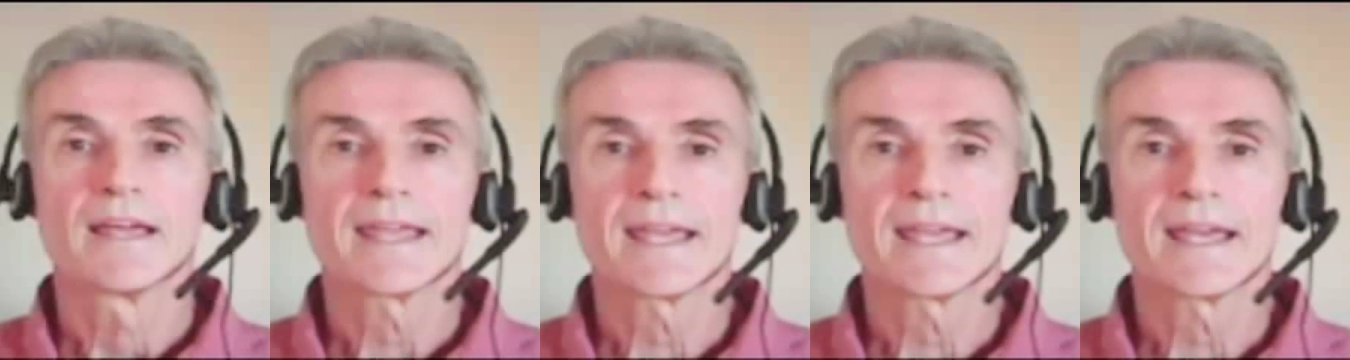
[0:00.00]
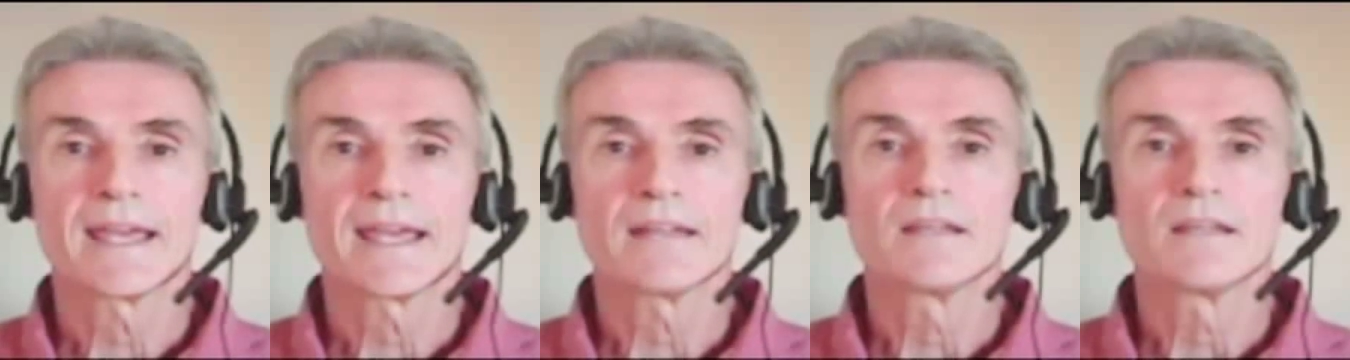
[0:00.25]

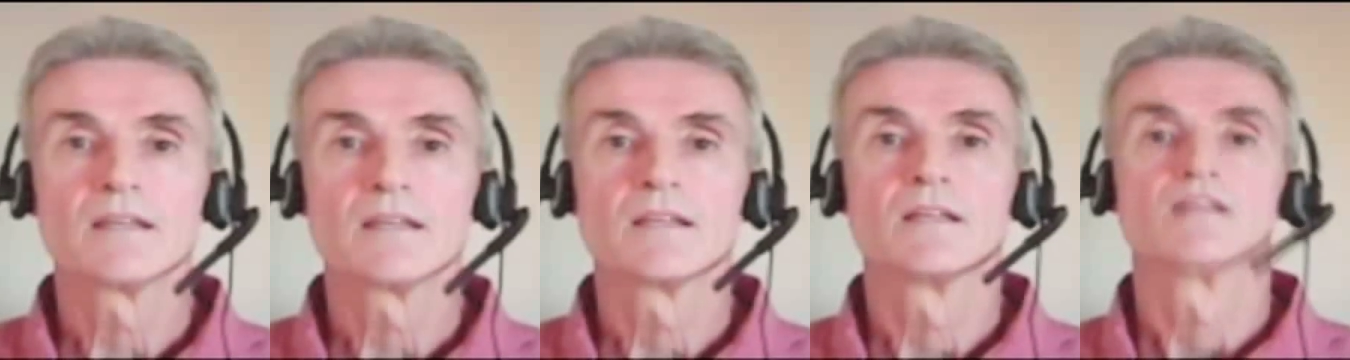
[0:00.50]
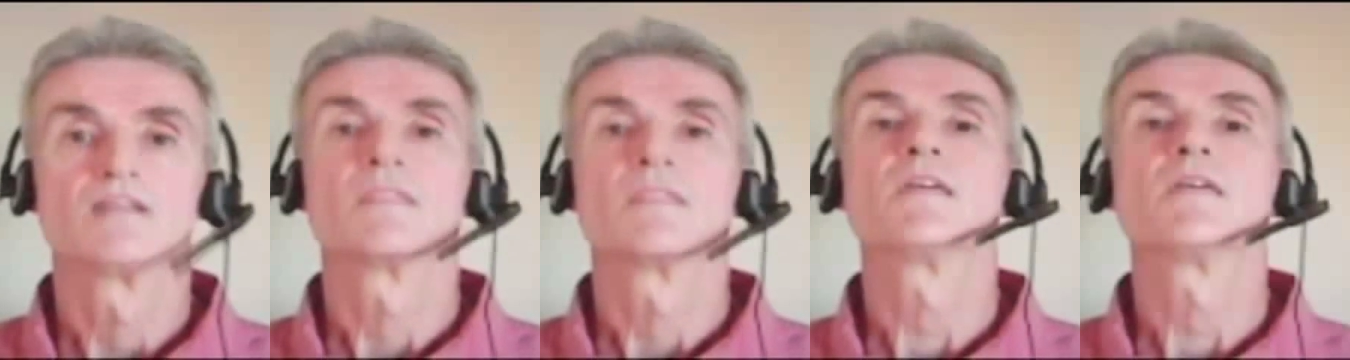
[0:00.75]
And
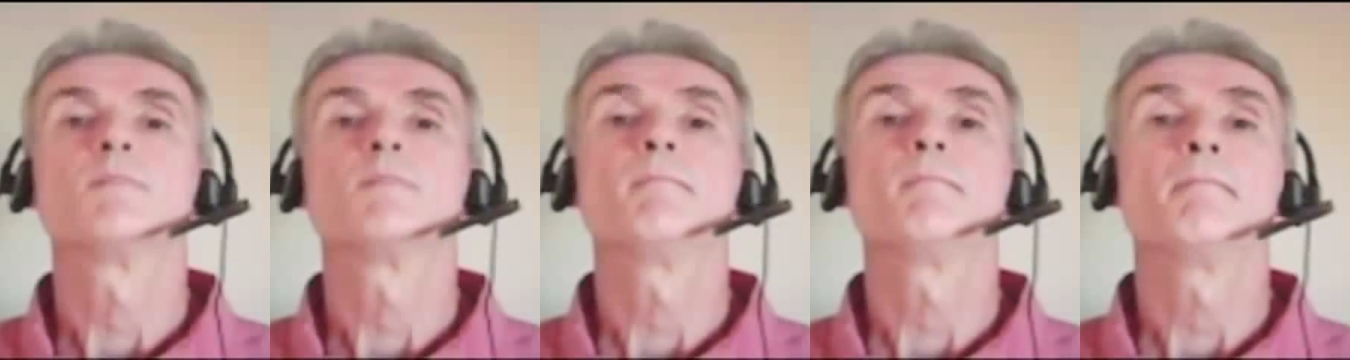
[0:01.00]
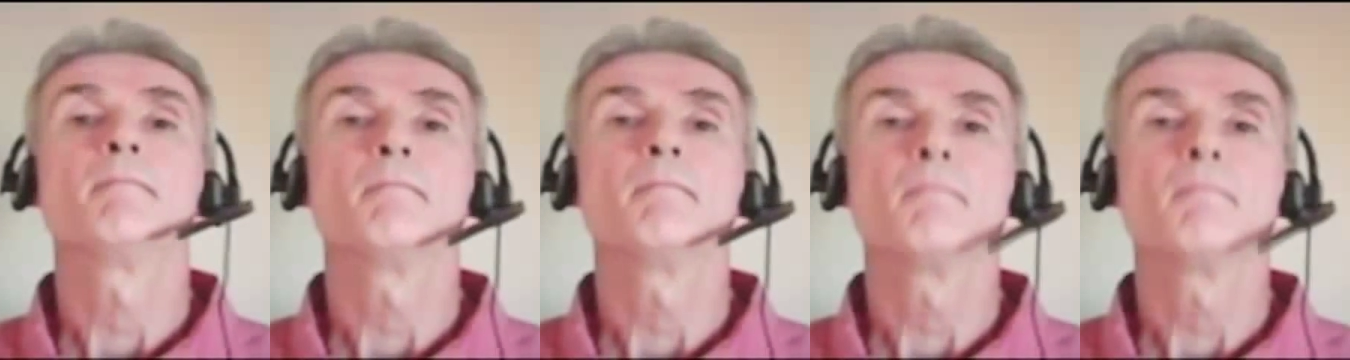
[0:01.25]
the
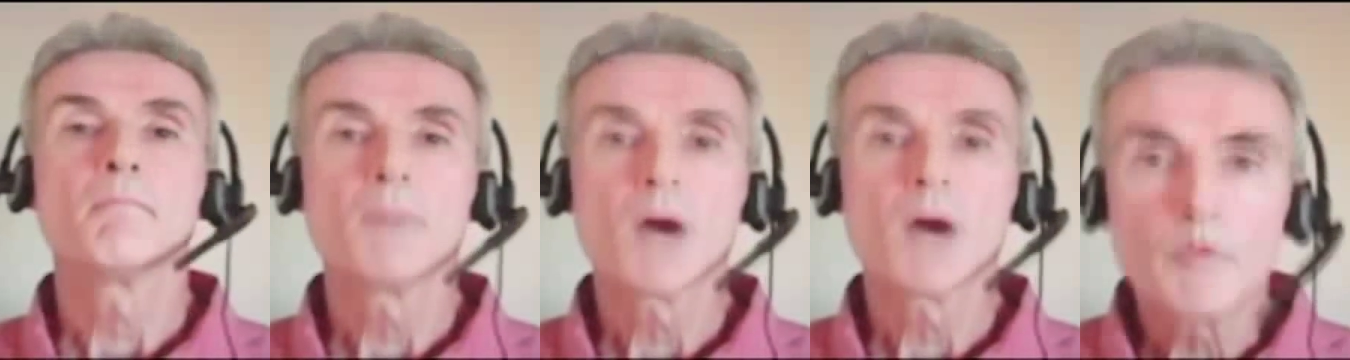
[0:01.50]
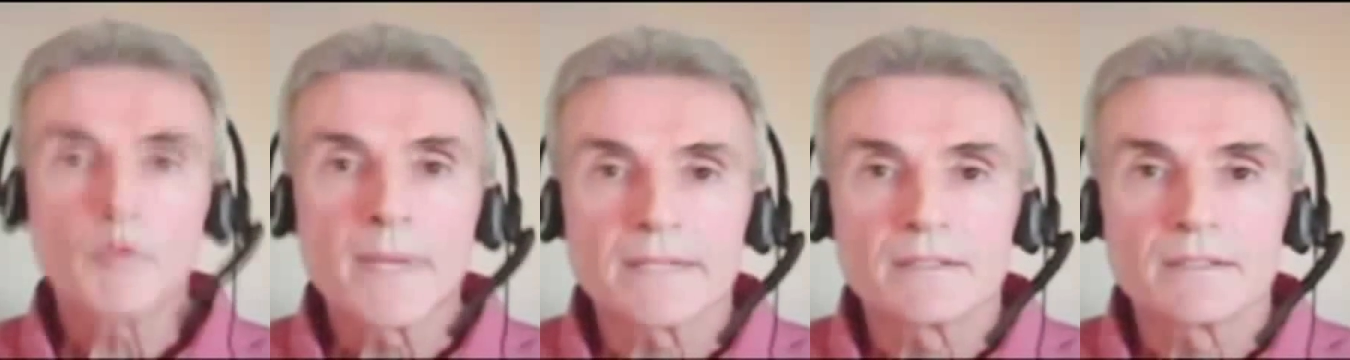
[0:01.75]

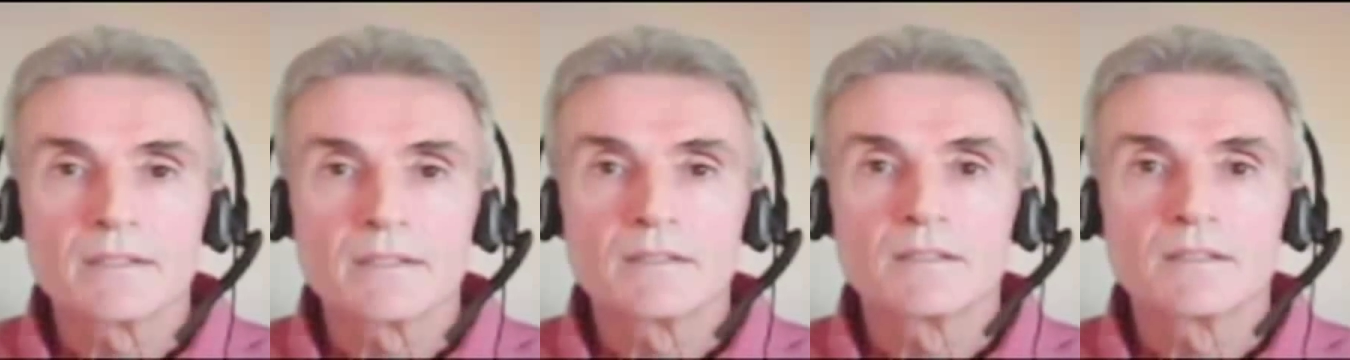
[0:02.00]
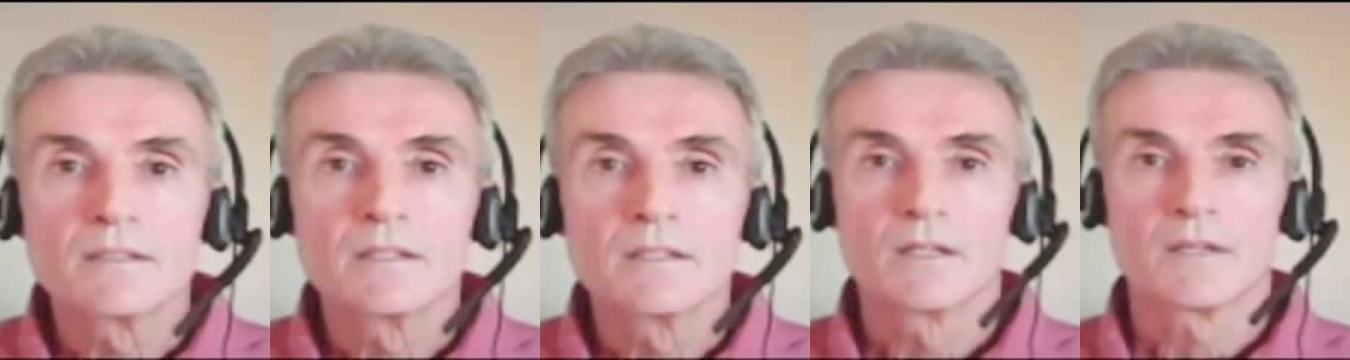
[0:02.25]
moment
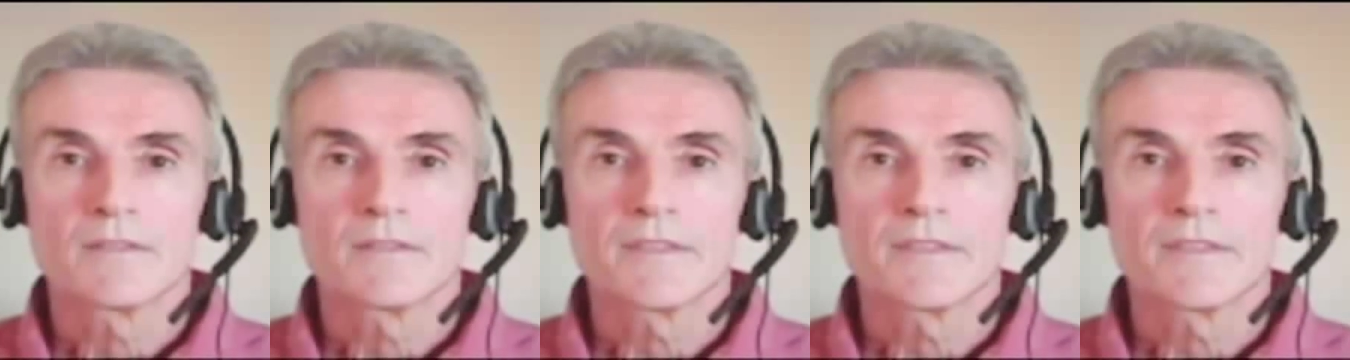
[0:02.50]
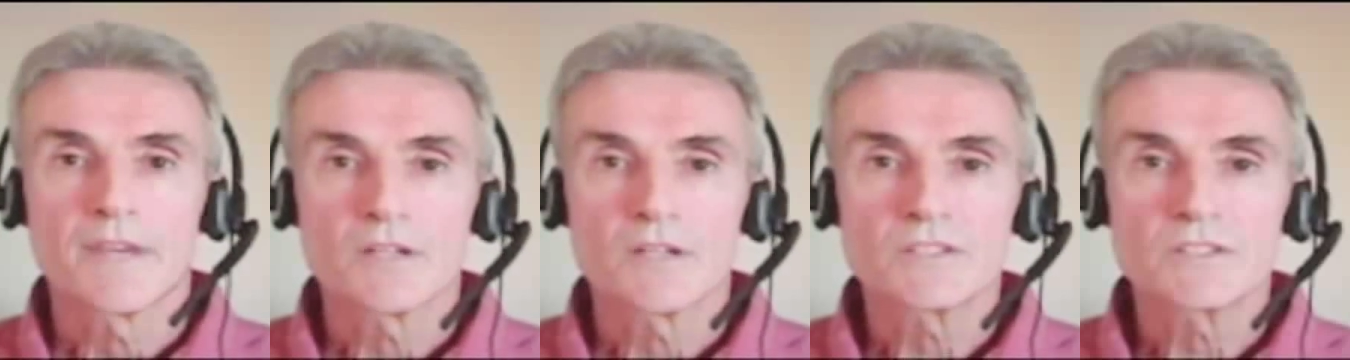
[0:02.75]

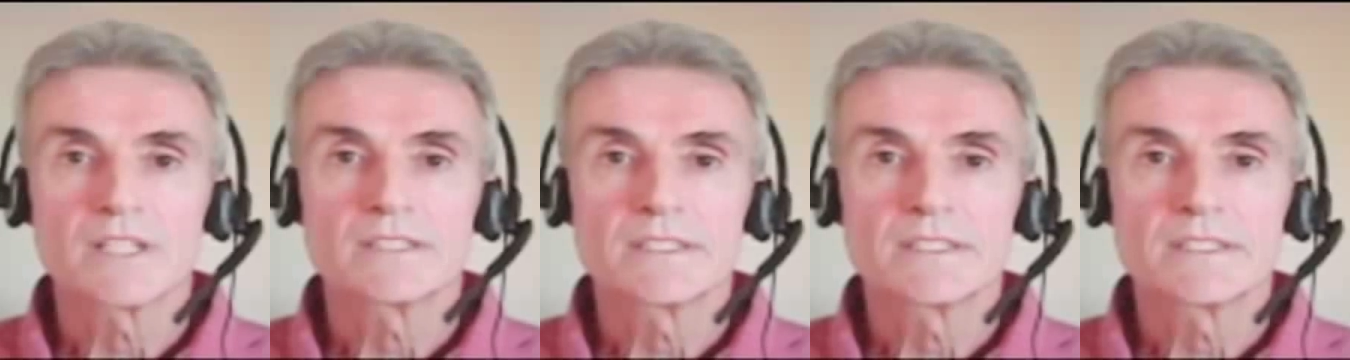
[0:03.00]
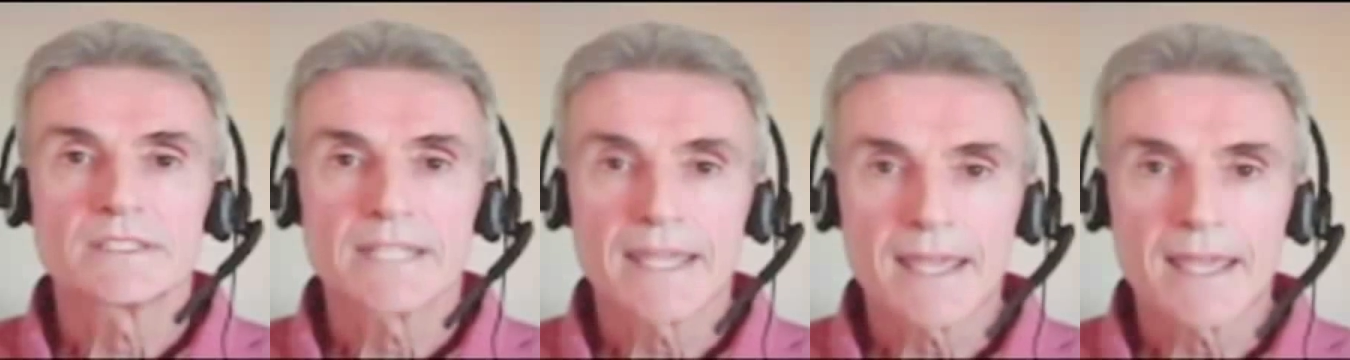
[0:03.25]
there's an
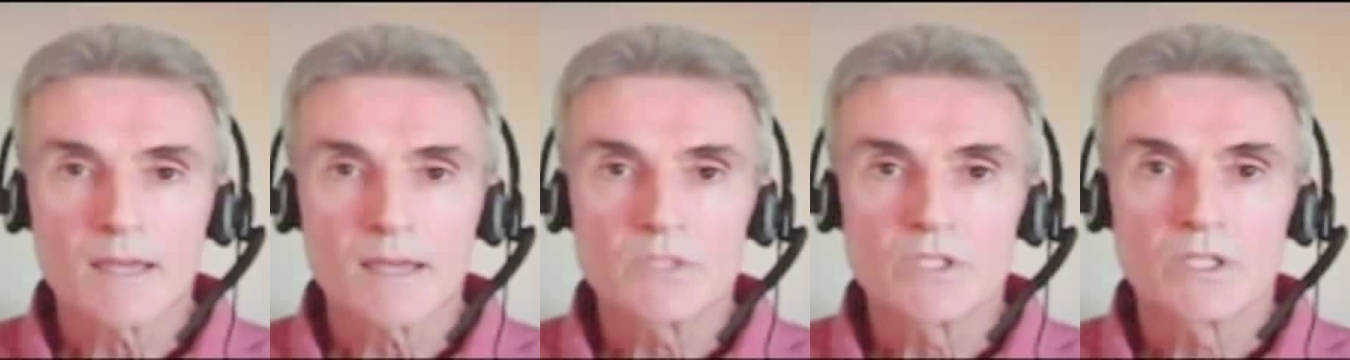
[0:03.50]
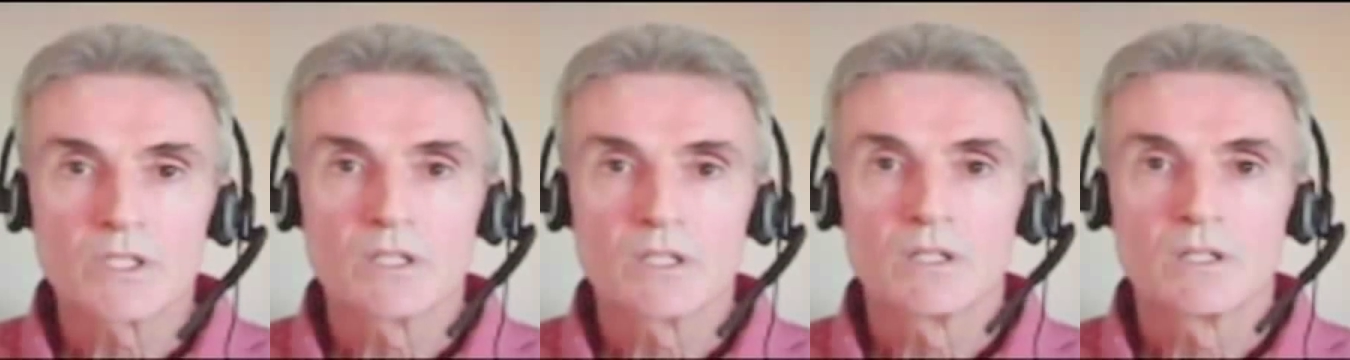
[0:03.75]

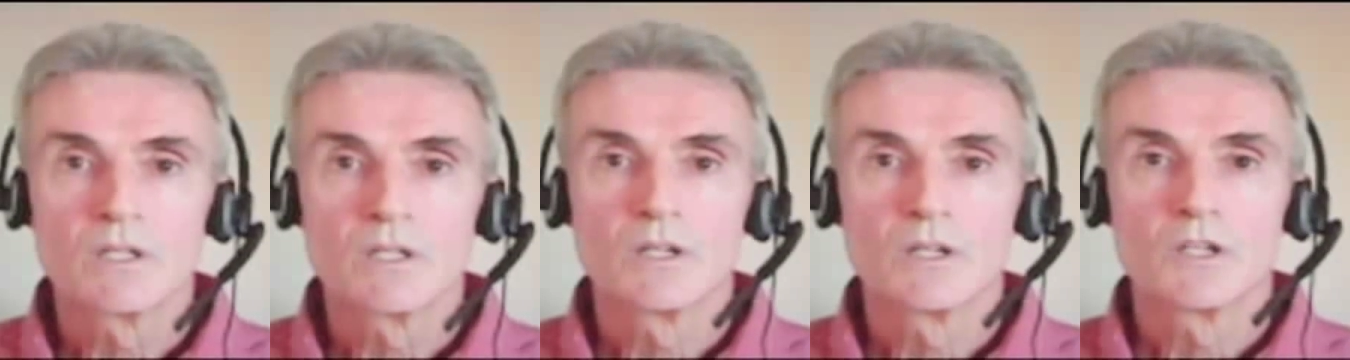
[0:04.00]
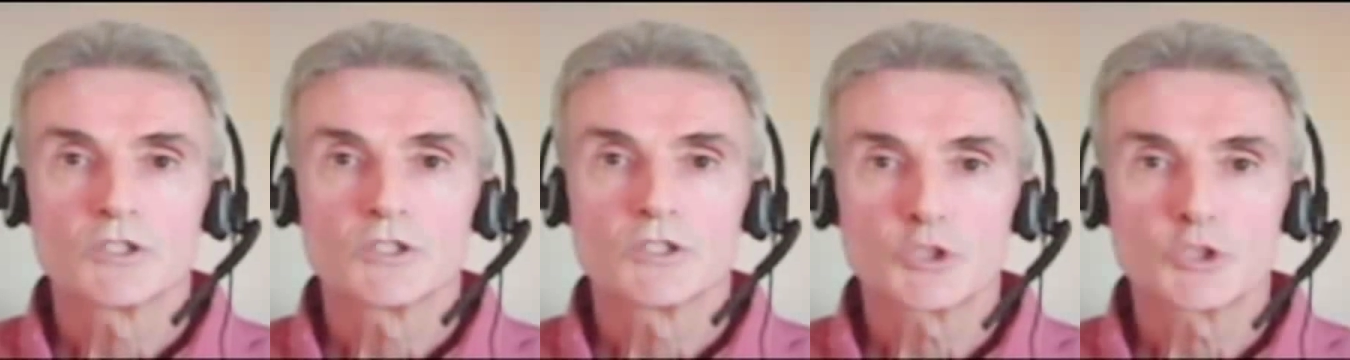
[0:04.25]
attempt
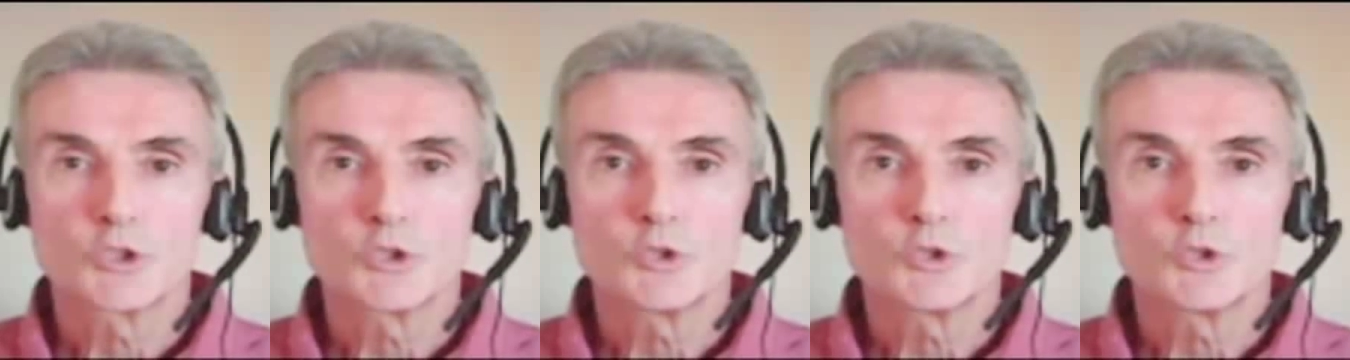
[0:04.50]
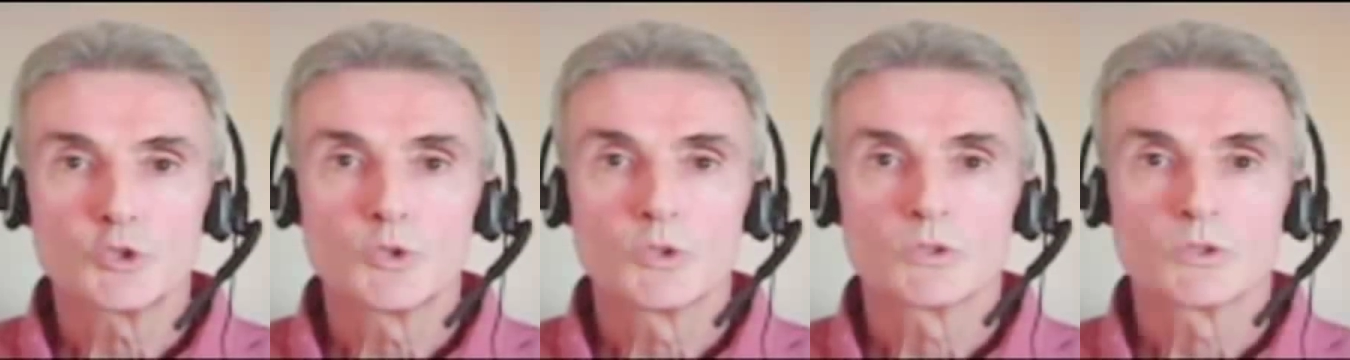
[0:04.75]

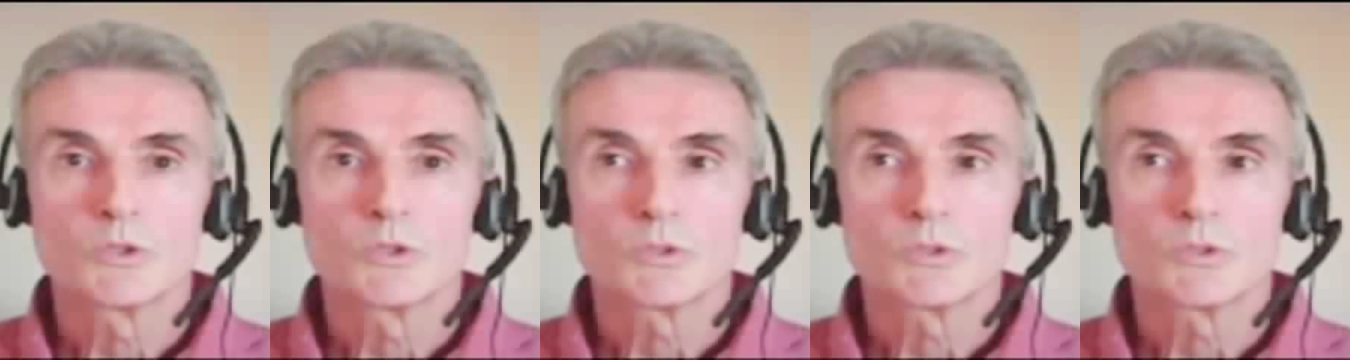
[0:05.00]
to